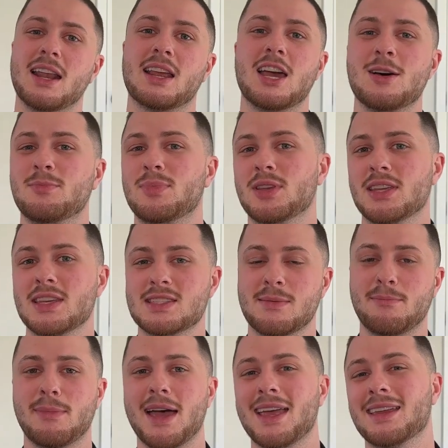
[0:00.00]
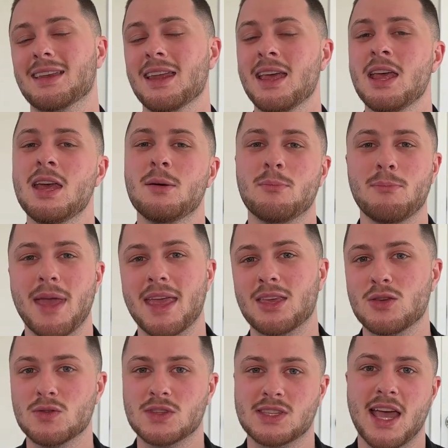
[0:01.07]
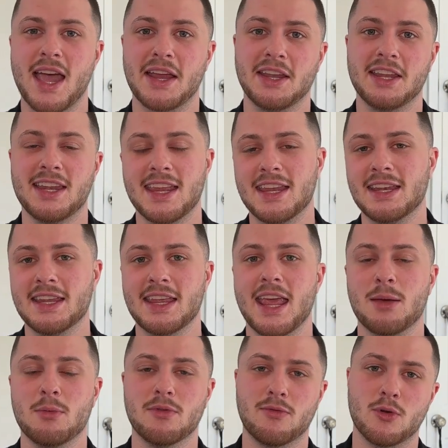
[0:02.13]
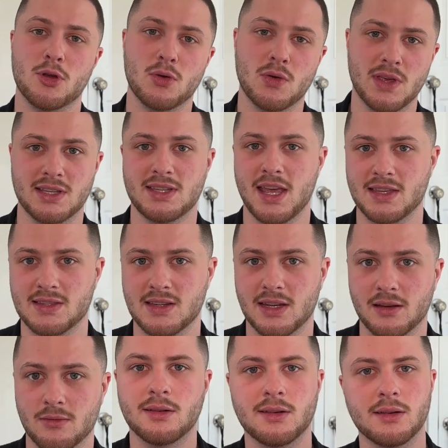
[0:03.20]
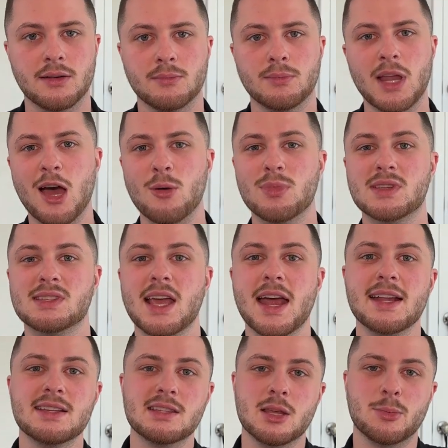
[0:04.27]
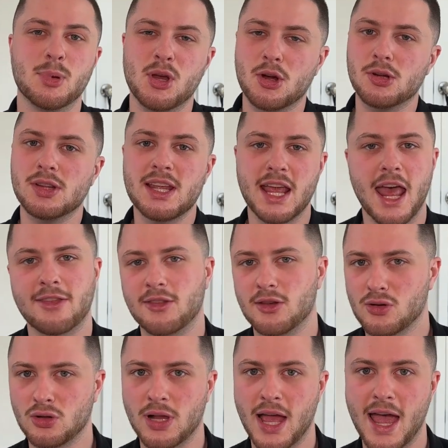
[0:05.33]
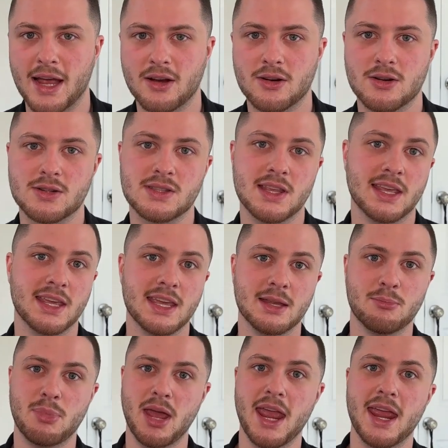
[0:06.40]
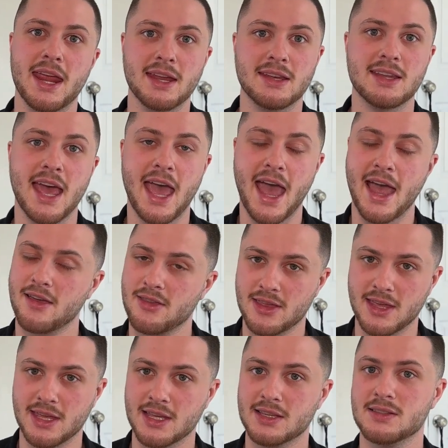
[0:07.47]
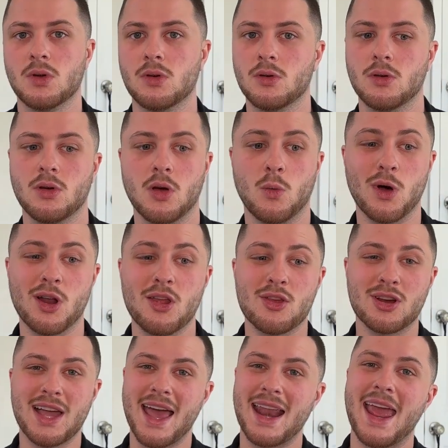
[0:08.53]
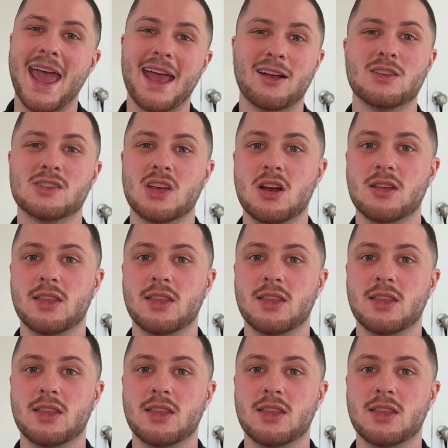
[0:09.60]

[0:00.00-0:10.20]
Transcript: of companies might make you sign an NDA before you get testing. Now, besides the purely ethical hackers that get paid to hack things, what other kind of hackers are